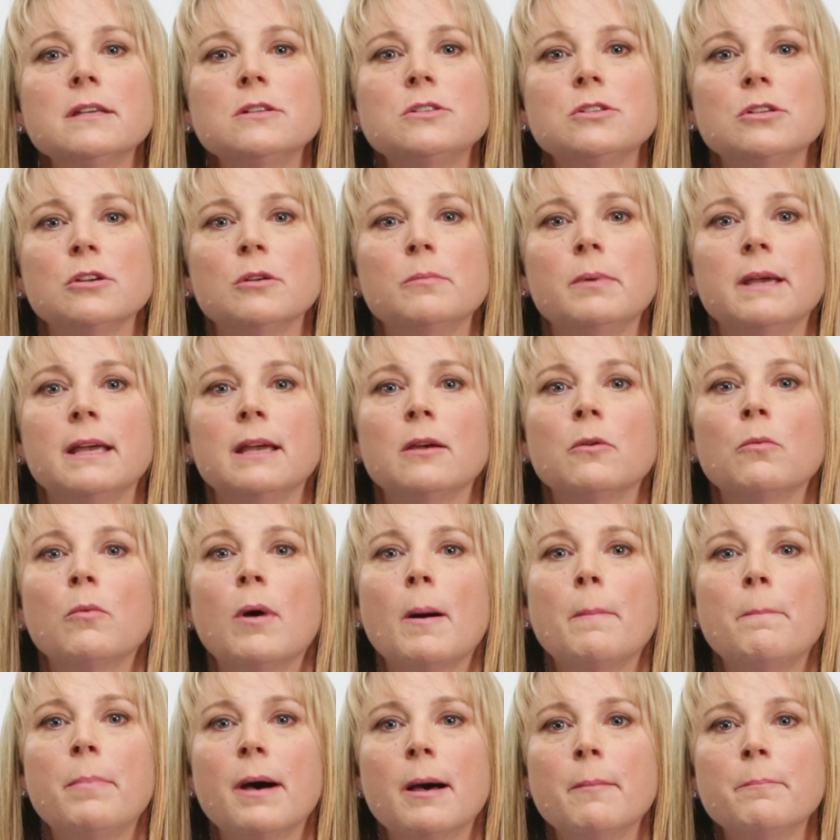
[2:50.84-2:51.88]
the tubing
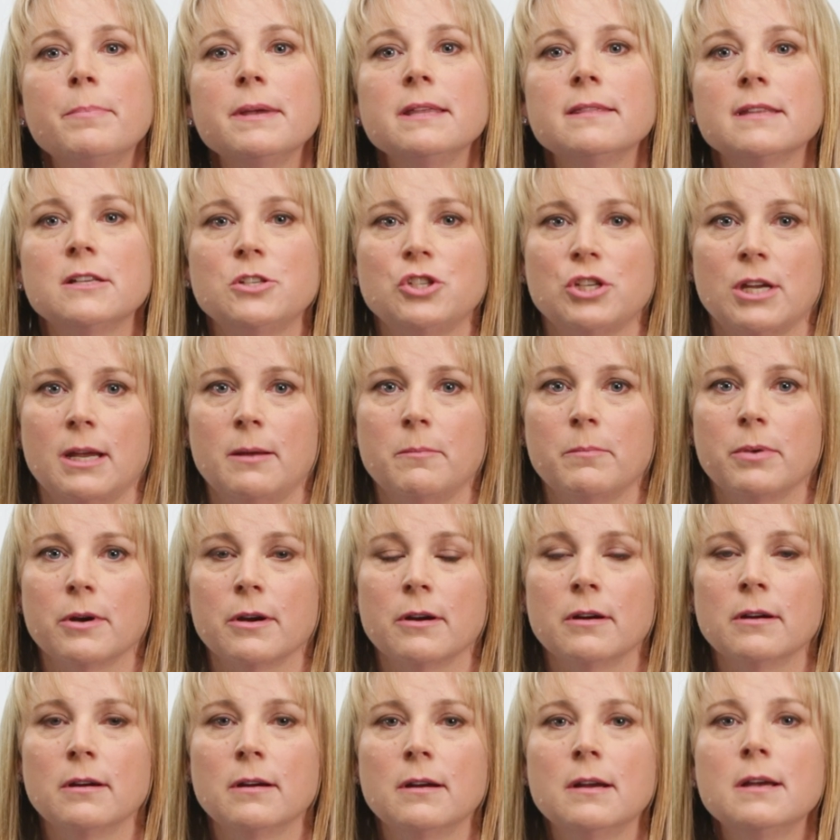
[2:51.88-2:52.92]
while pumping the
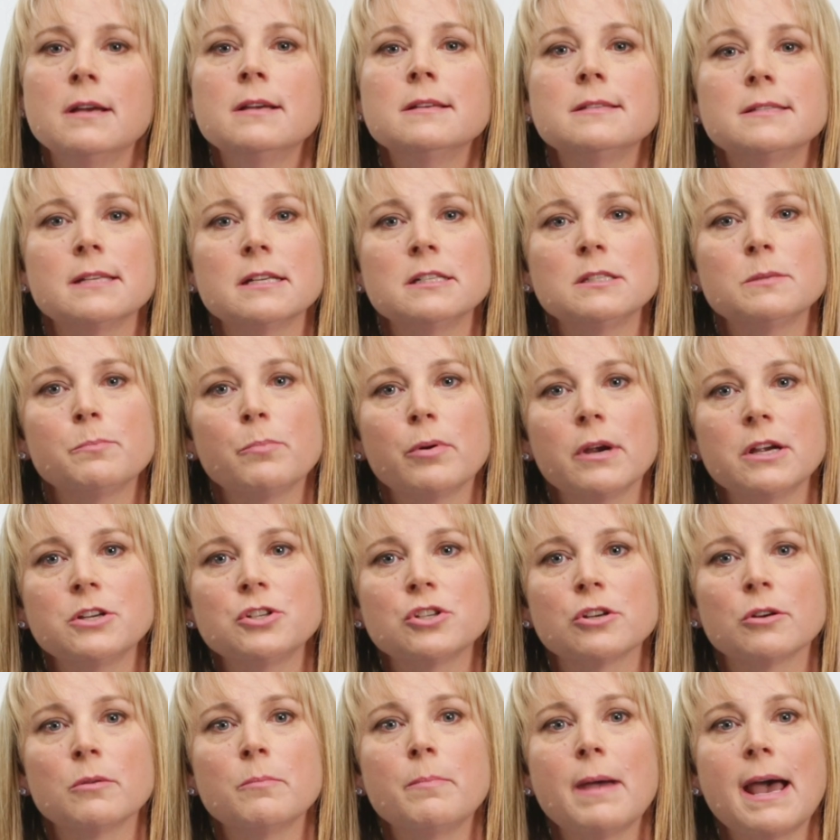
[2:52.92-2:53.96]
chamber sends
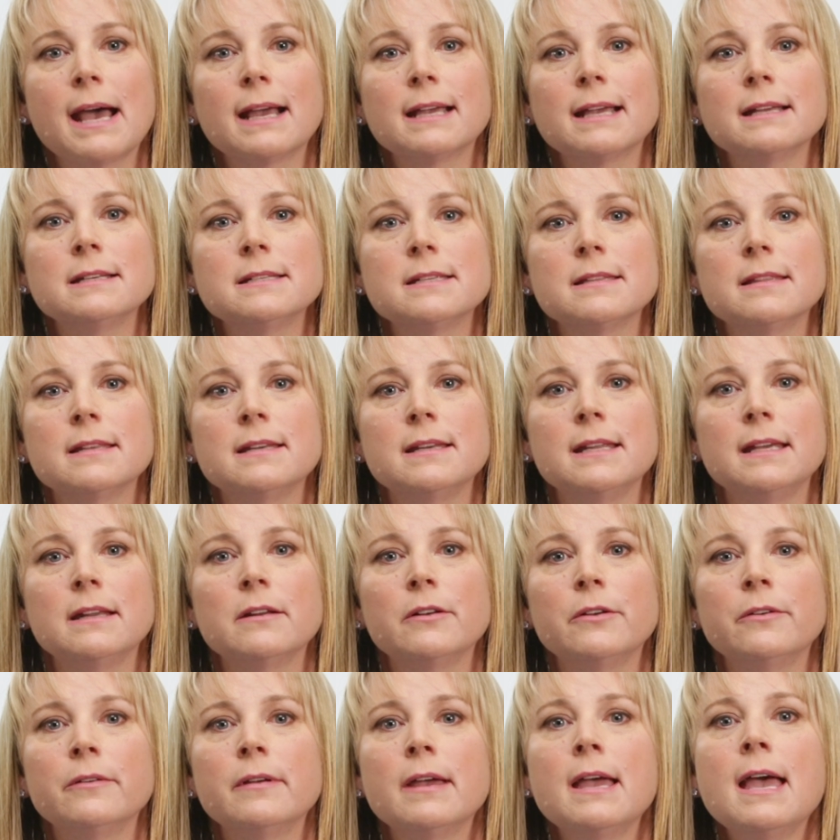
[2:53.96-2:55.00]
pressure back into the
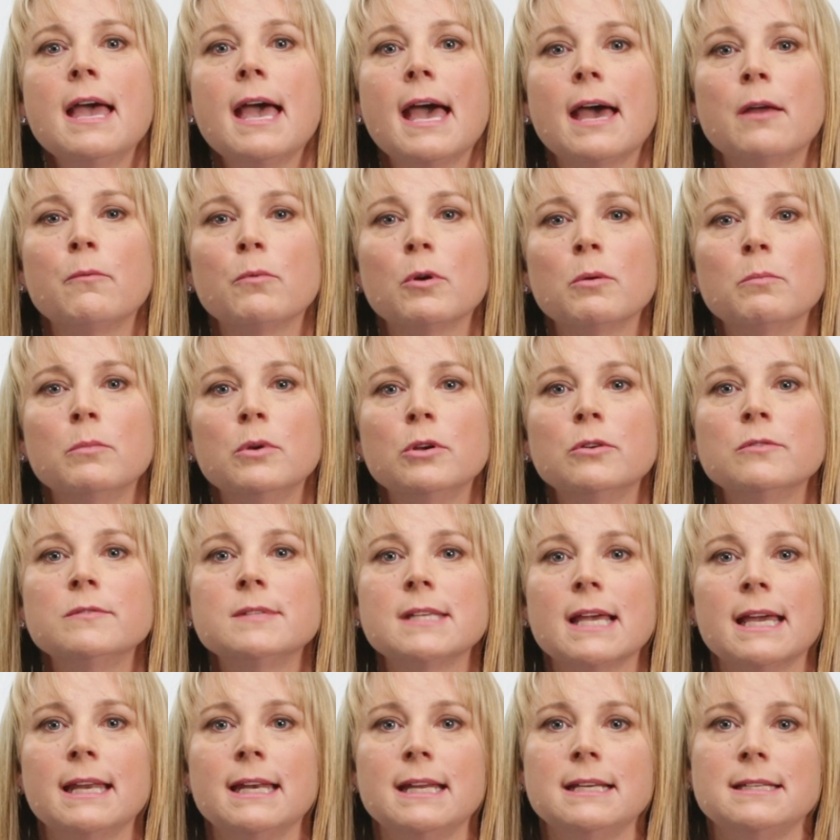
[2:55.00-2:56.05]
needle and removes
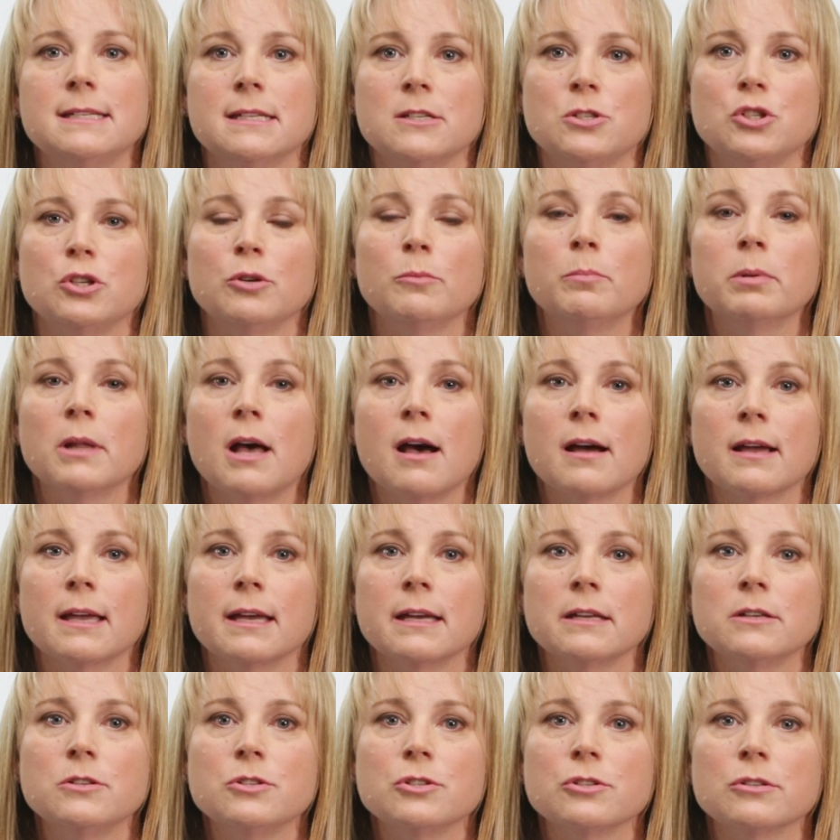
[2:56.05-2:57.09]
any tissue
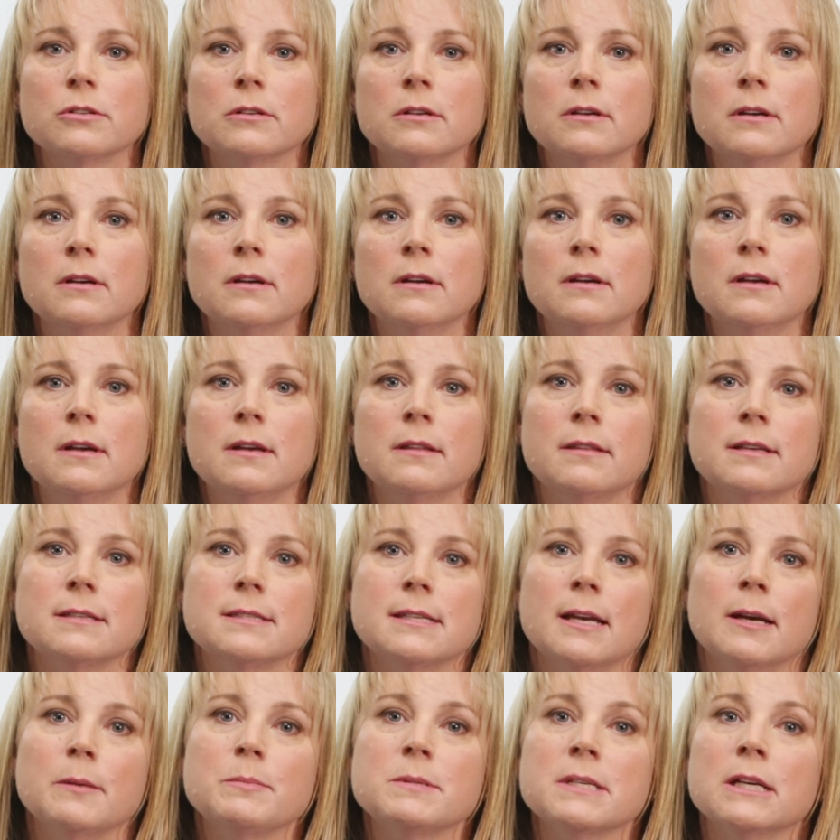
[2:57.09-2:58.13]
blockage. This
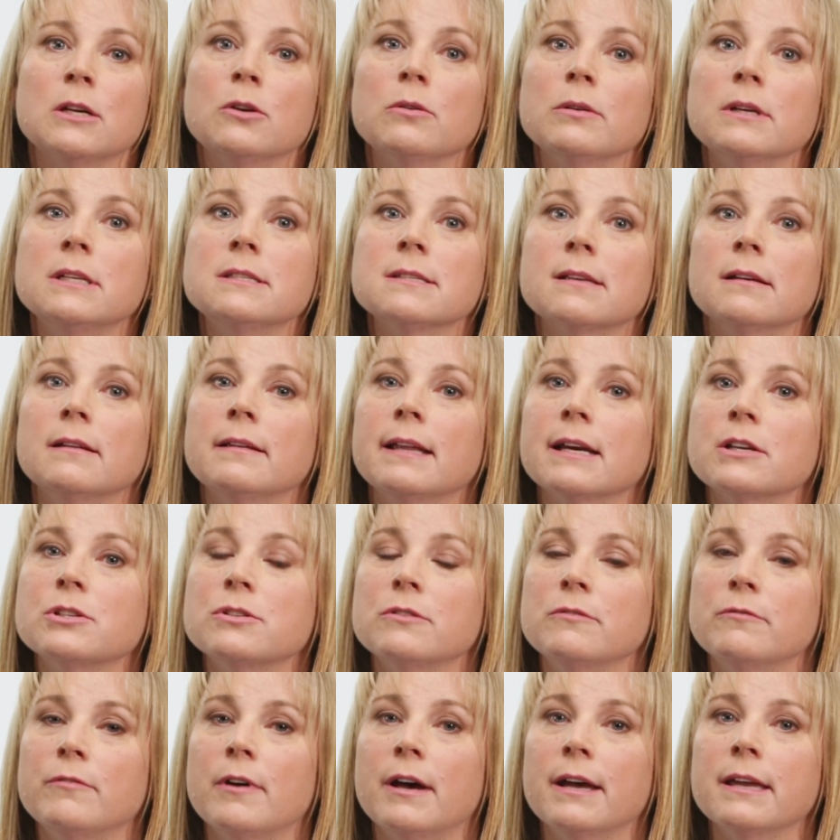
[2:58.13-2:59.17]
helps increase
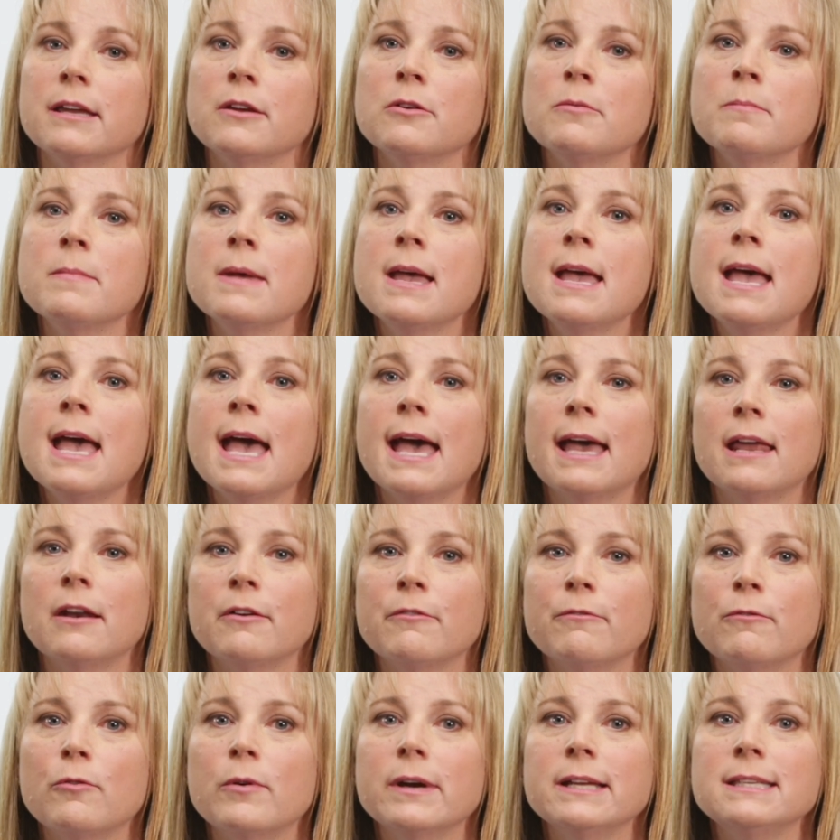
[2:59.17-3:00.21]
collection volume and
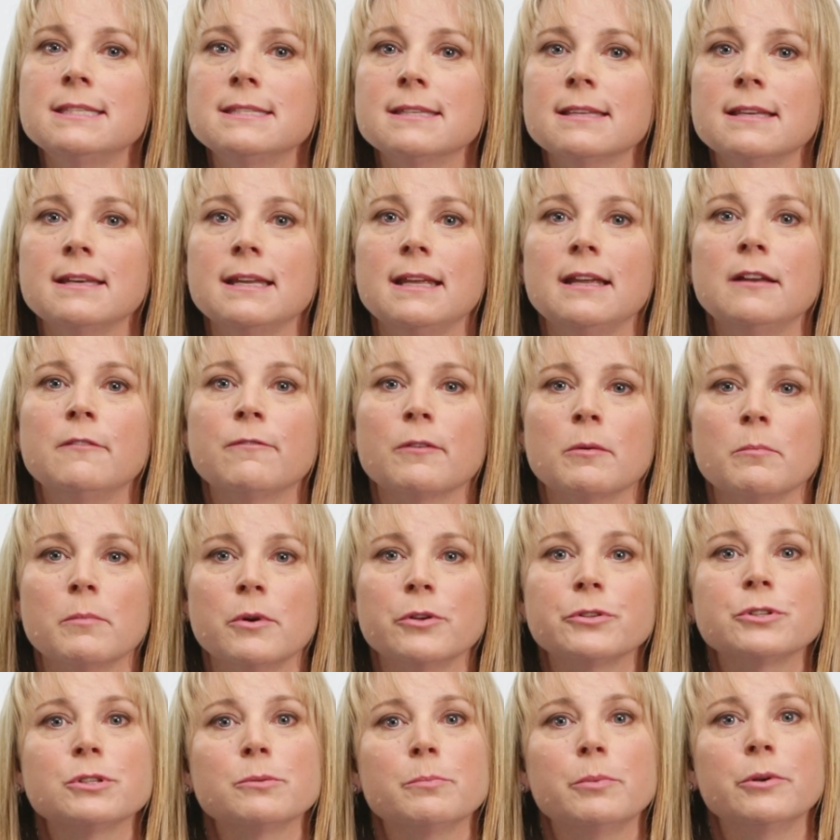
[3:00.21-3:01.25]
avoids the need for
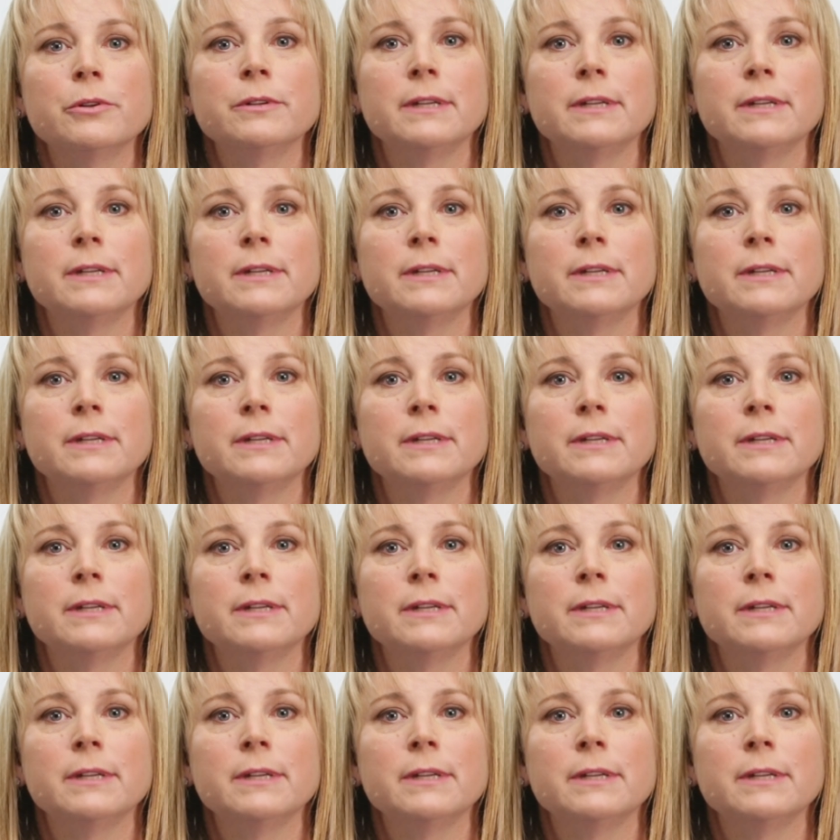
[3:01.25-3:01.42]
multiple